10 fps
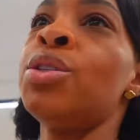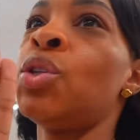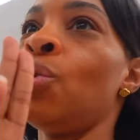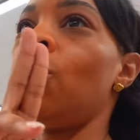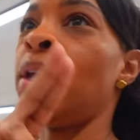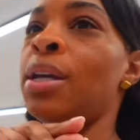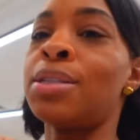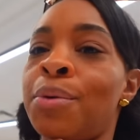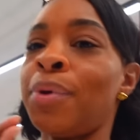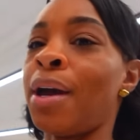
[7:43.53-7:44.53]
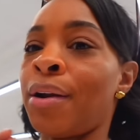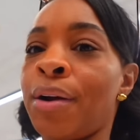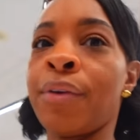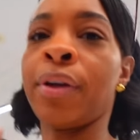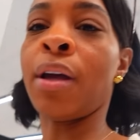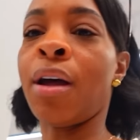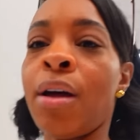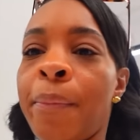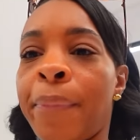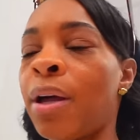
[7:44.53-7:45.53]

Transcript: two things, and we gotta hurry up.